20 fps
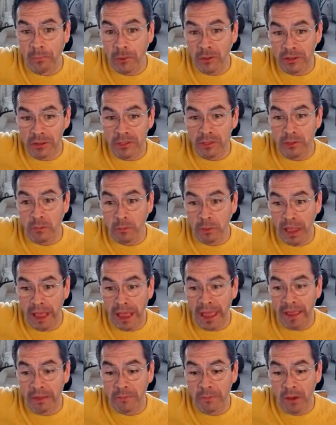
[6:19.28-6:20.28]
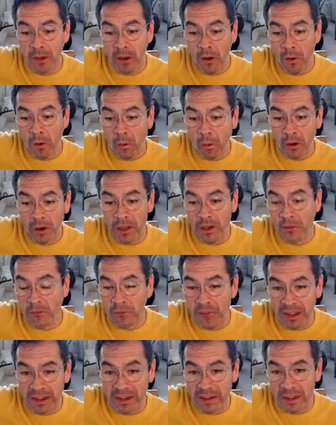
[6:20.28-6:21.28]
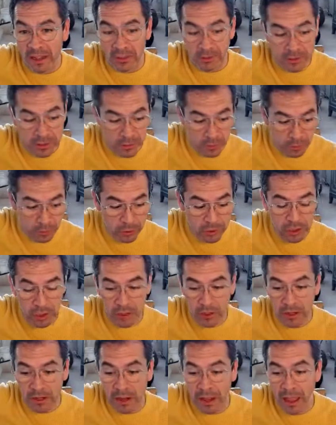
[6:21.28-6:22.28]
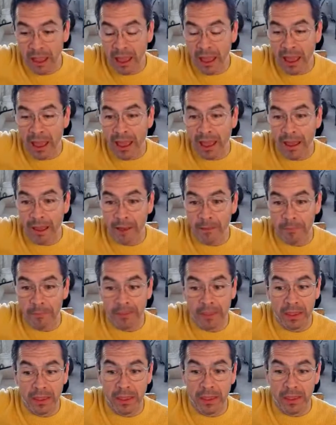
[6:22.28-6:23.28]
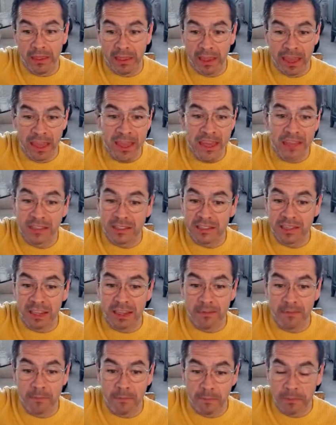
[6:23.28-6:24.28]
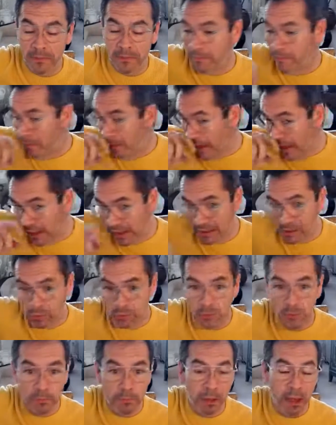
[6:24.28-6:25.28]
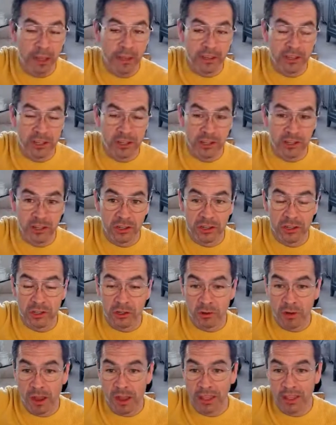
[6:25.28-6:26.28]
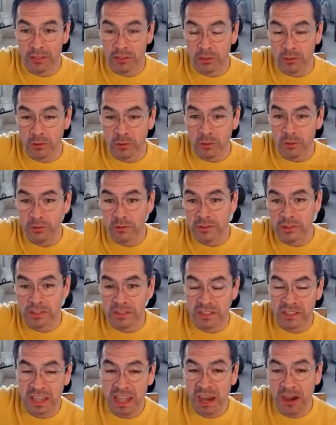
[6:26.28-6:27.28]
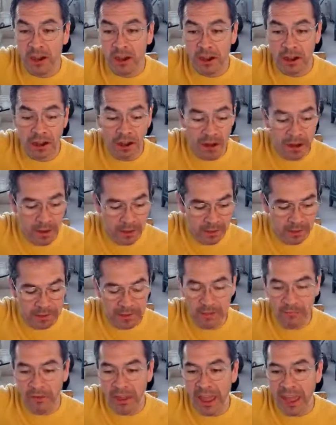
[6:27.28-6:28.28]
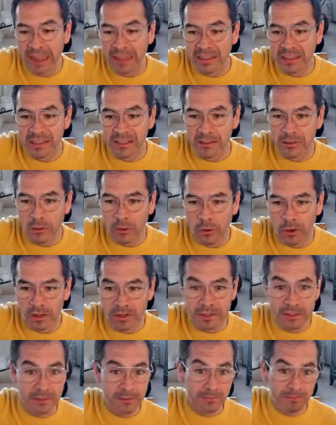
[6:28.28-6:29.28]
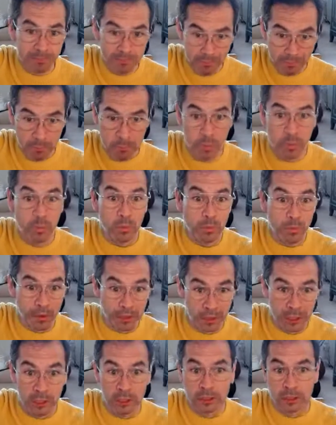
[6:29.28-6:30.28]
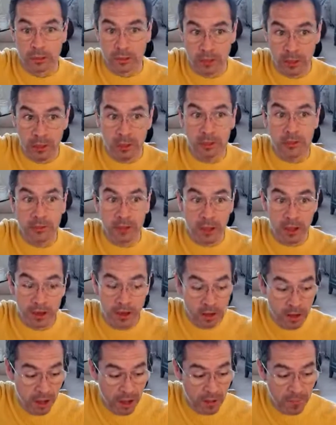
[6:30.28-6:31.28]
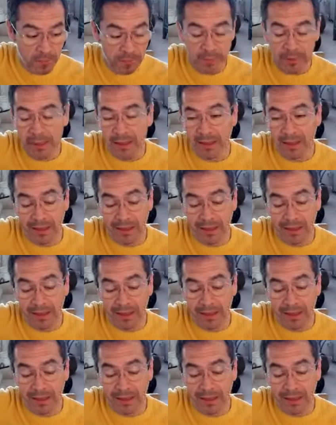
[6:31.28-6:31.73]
person to blame, or you find another solution. He seemed like a true politician trying to steer the debate towards, like, this is this, da da da.